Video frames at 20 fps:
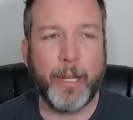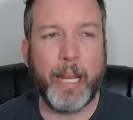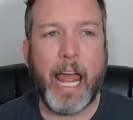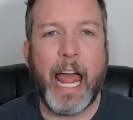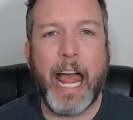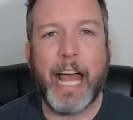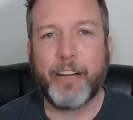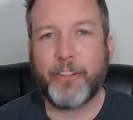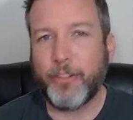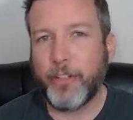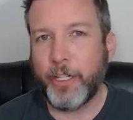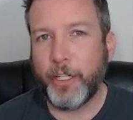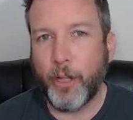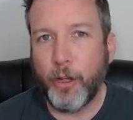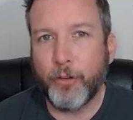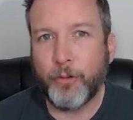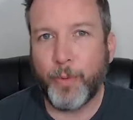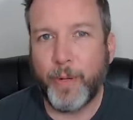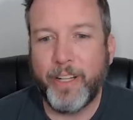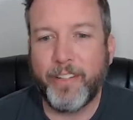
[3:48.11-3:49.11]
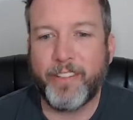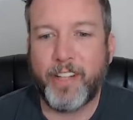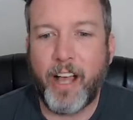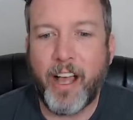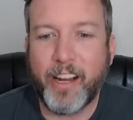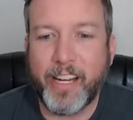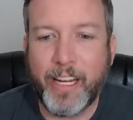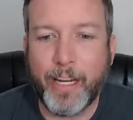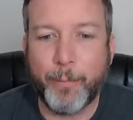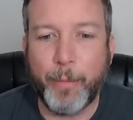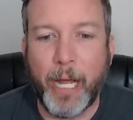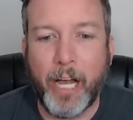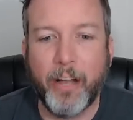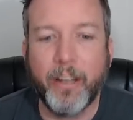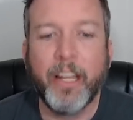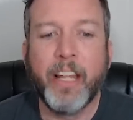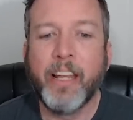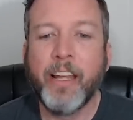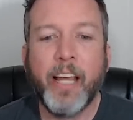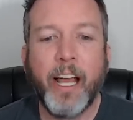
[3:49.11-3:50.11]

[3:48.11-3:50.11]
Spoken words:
and actually knows what he's talking about